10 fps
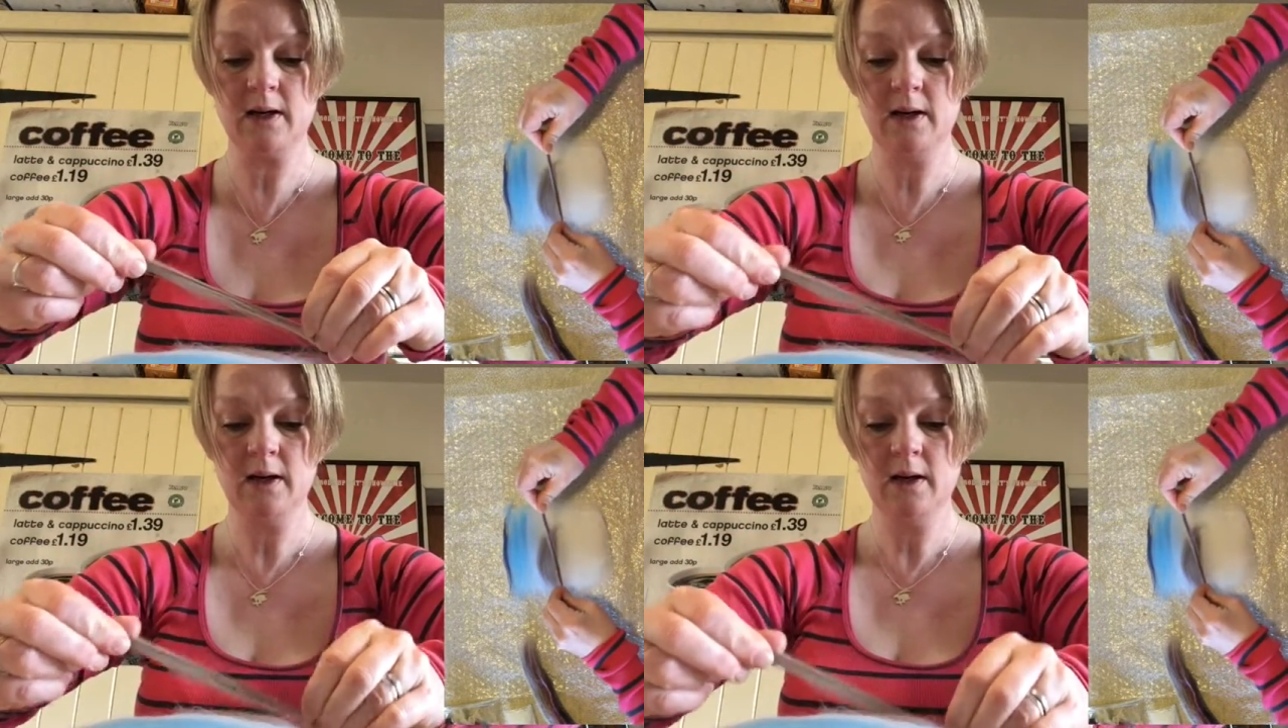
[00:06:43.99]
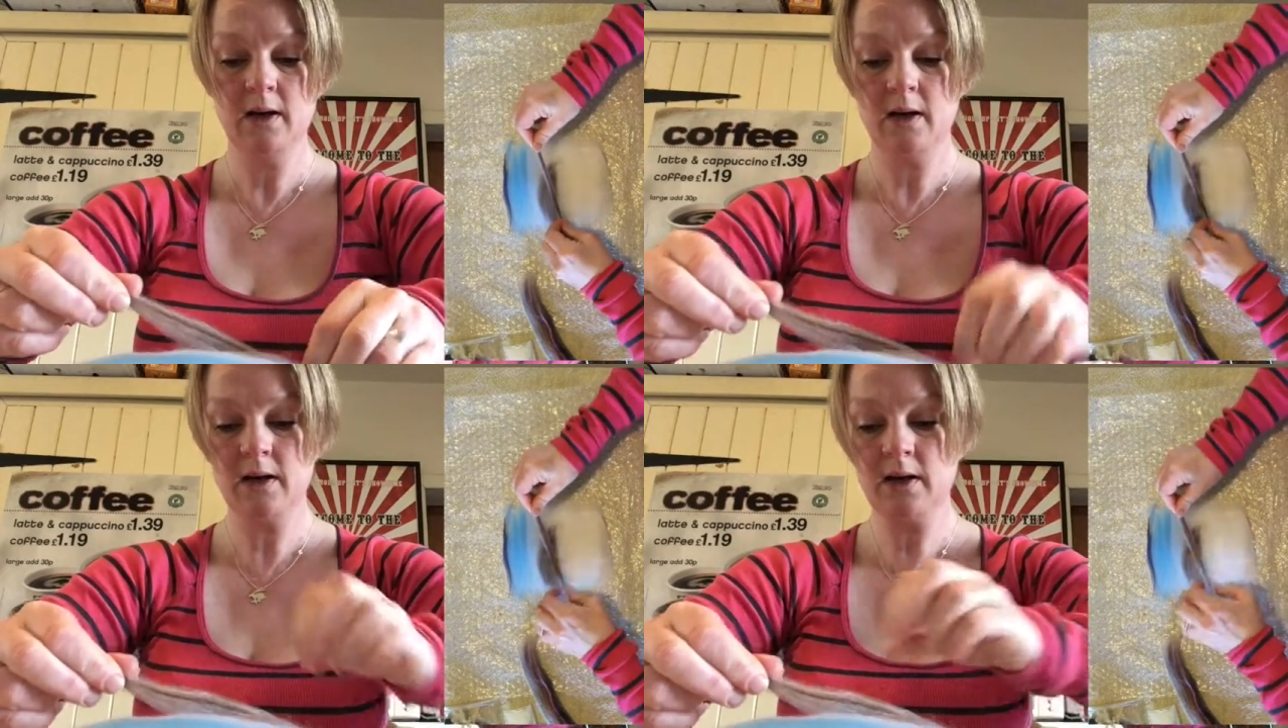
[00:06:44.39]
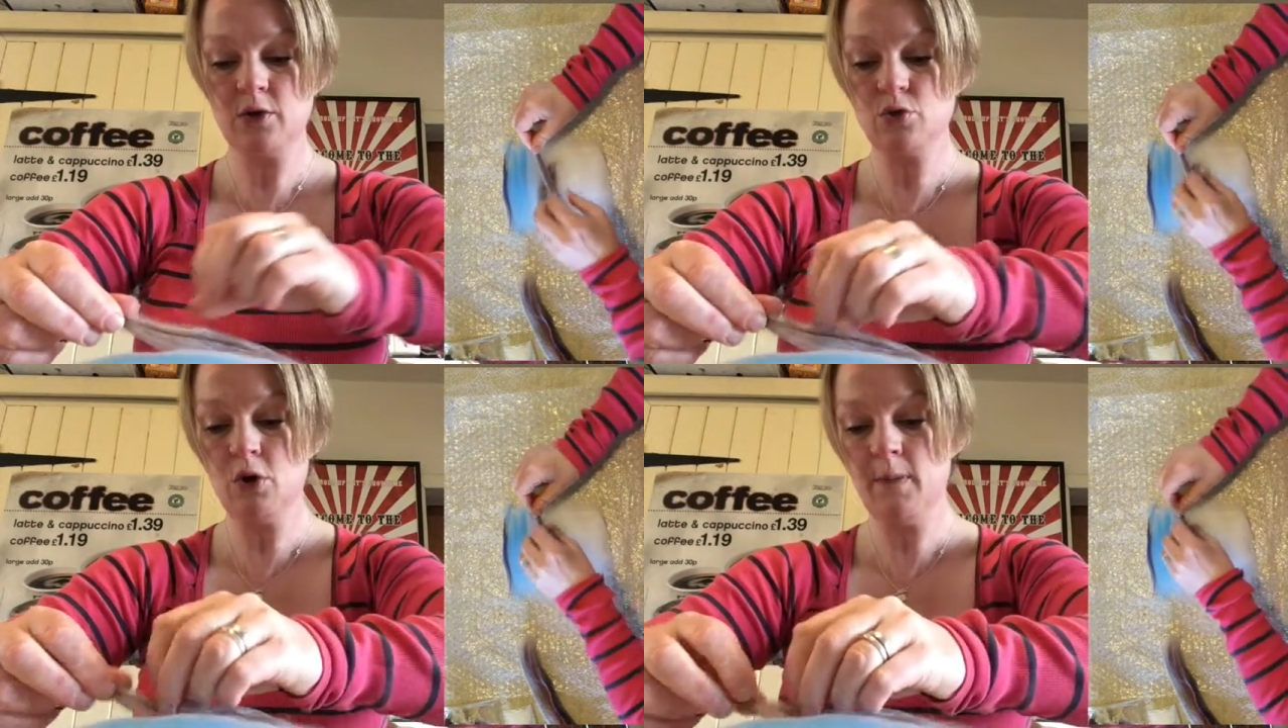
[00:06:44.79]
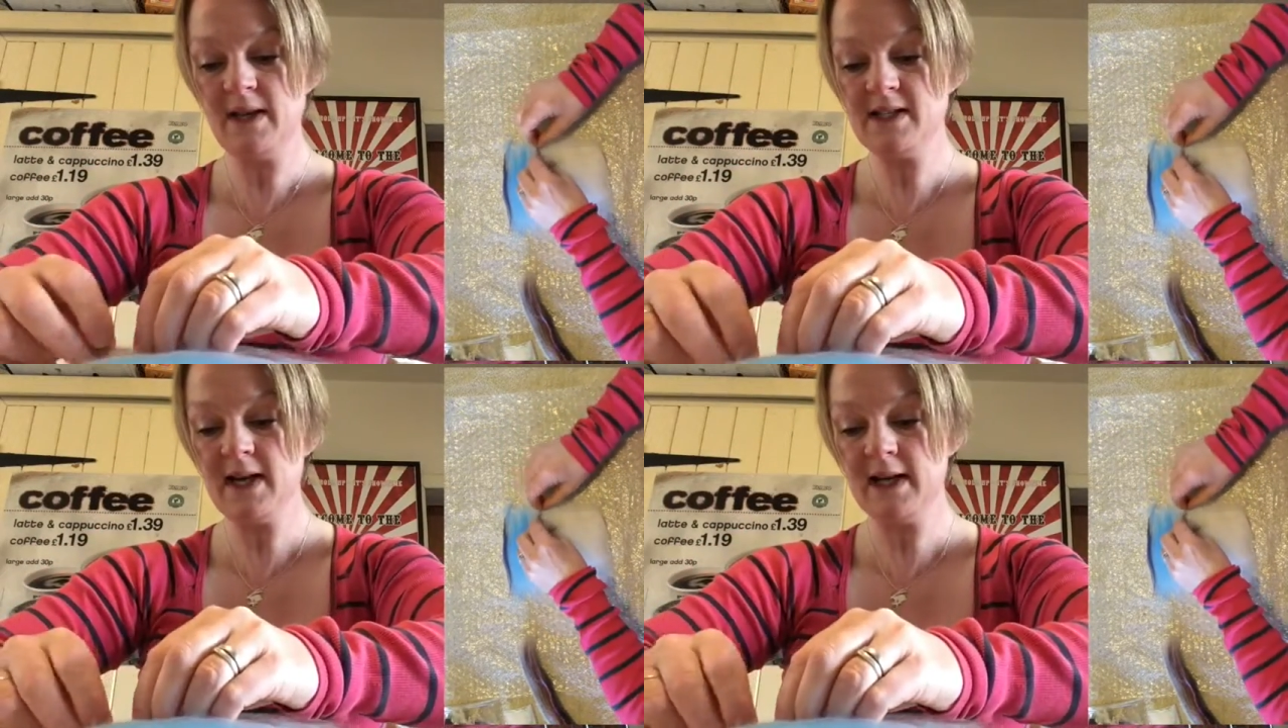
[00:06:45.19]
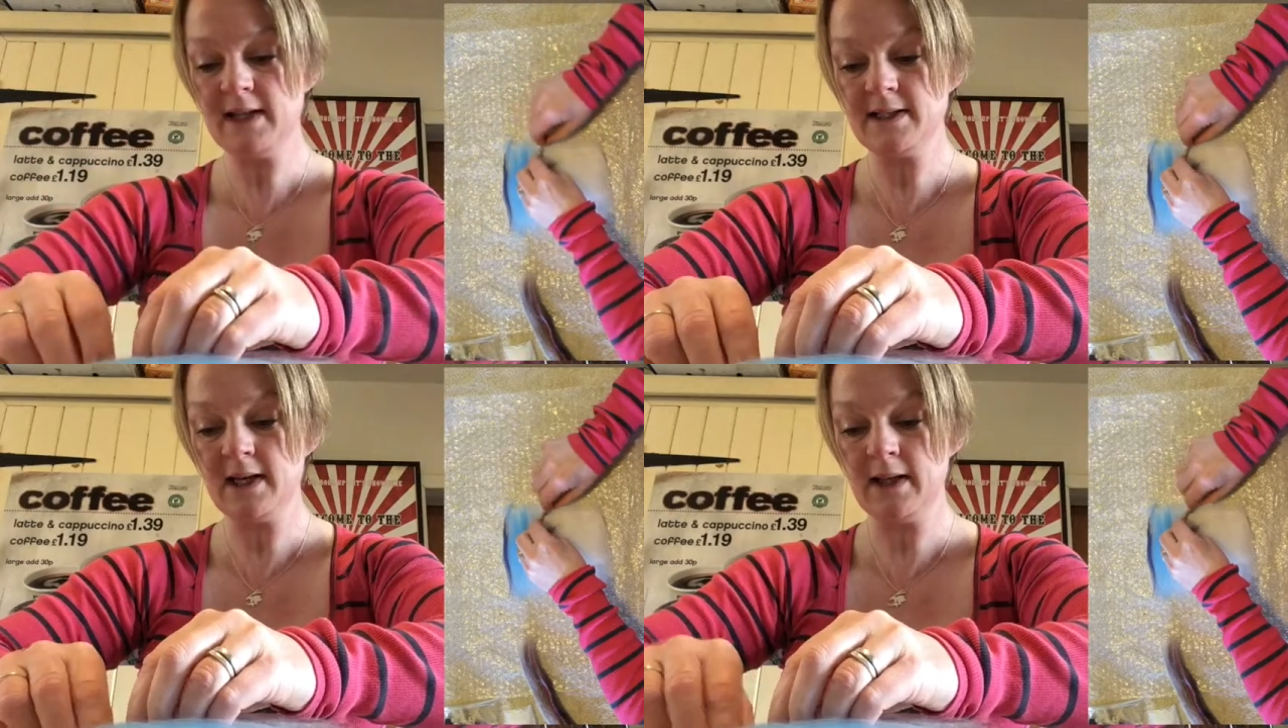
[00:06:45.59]
I'm going to draw my
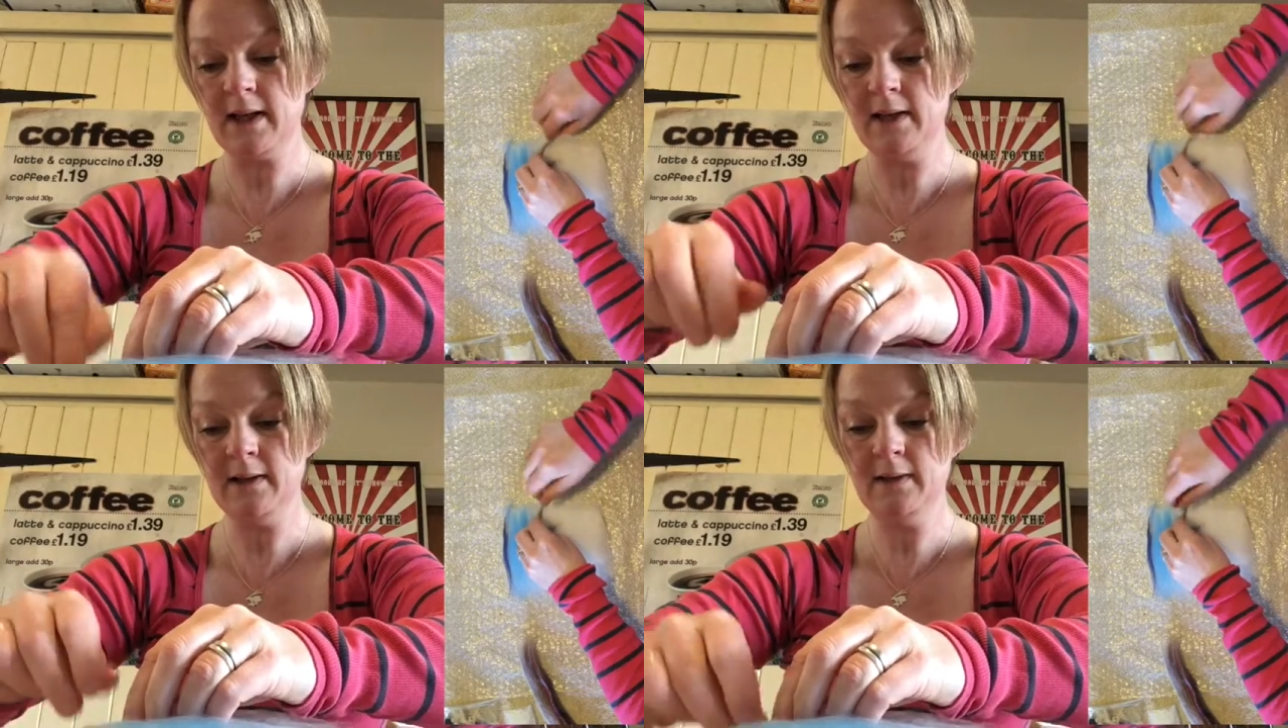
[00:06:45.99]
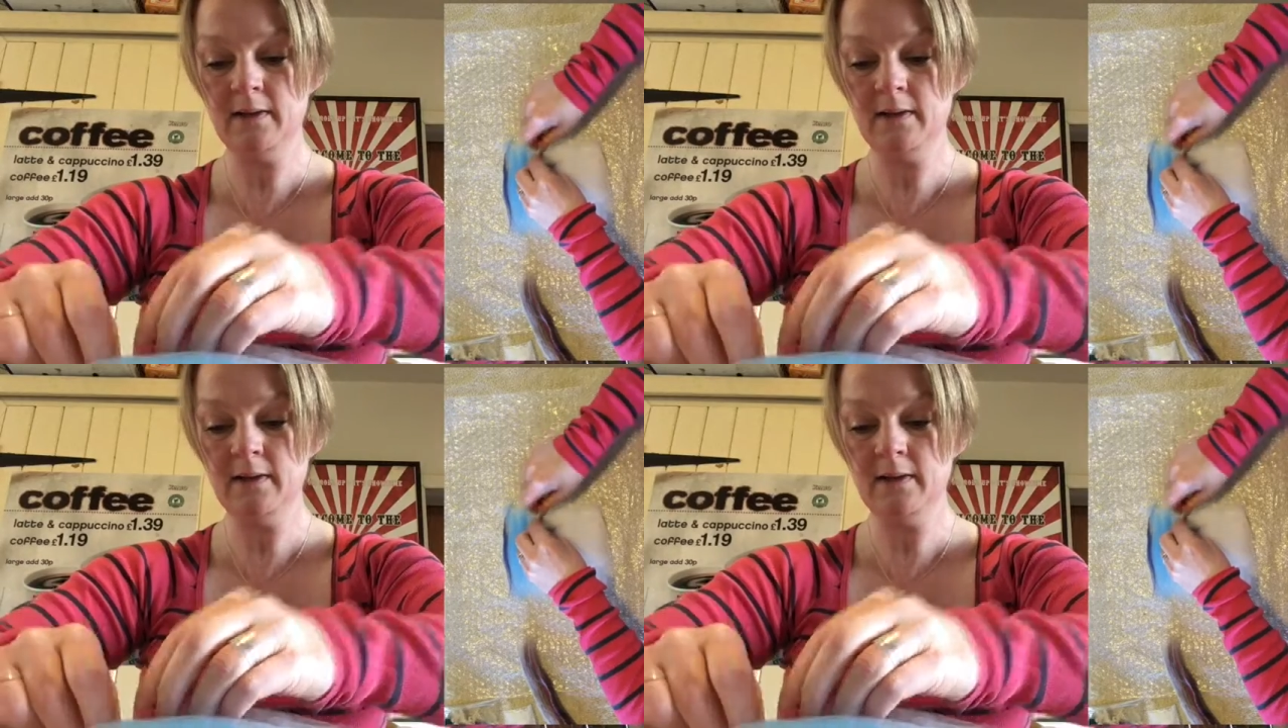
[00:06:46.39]
second hill in.